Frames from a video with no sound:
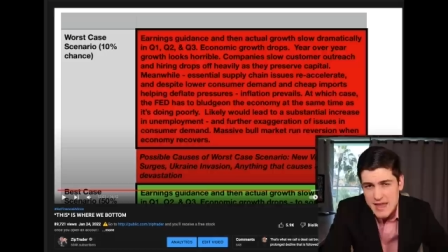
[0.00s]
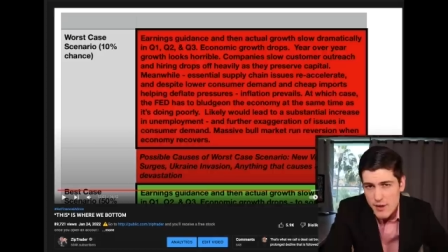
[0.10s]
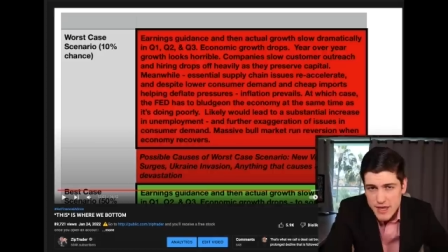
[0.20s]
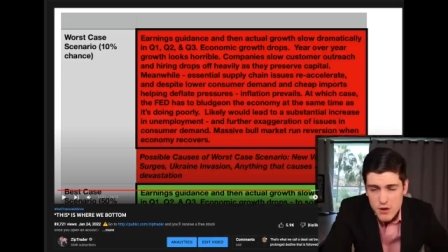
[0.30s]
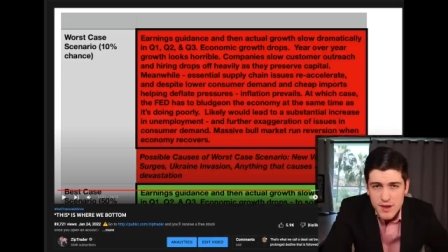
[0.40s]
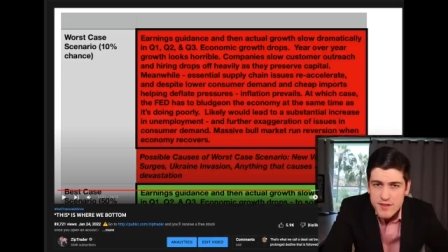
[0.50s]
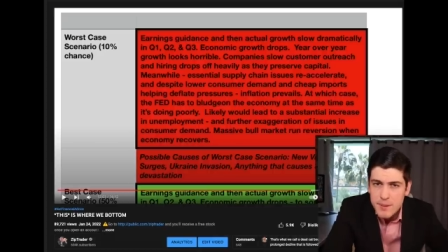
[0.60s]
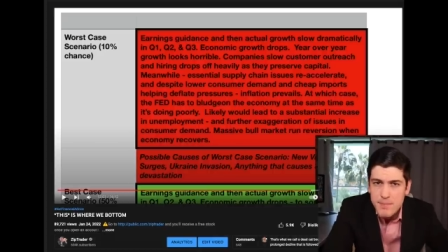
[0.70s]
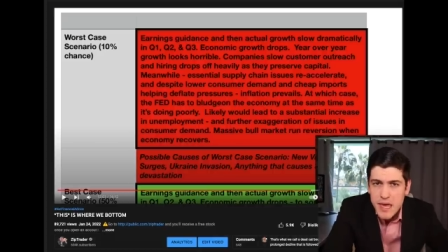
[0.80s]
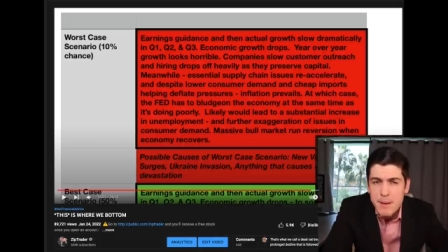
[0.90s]
Now here is the
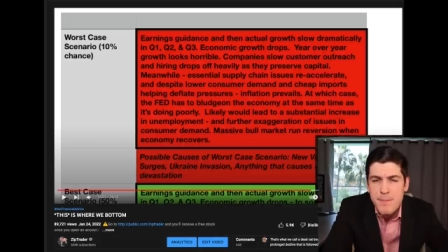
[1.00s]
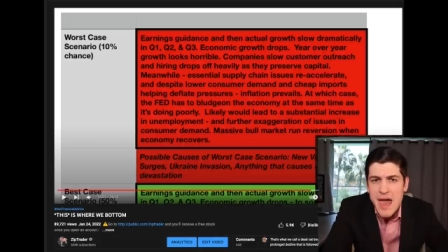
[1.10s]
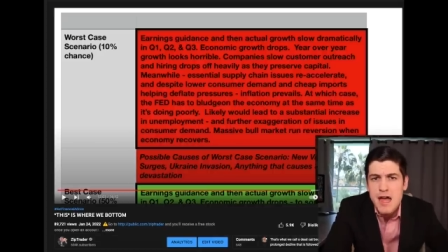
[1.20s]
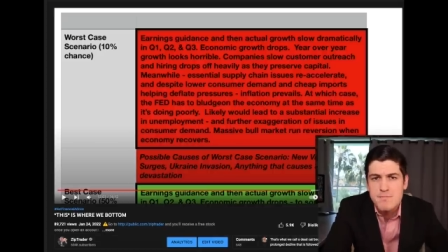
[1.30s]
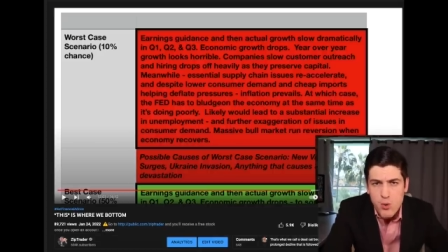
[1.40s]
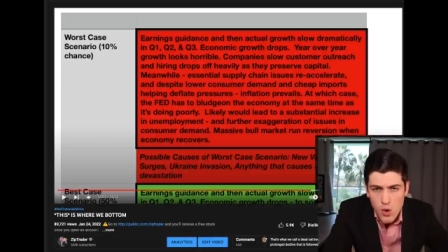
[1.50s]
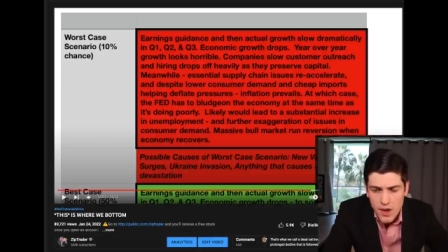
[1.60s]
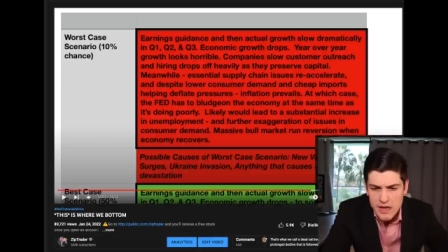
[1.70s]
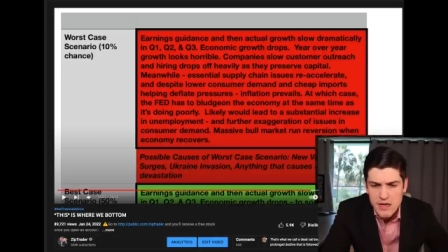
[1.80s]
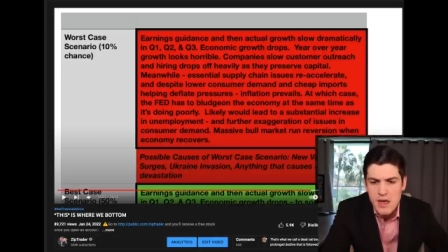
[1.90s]
big bad
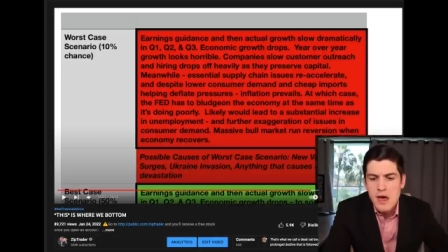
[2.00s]
boy.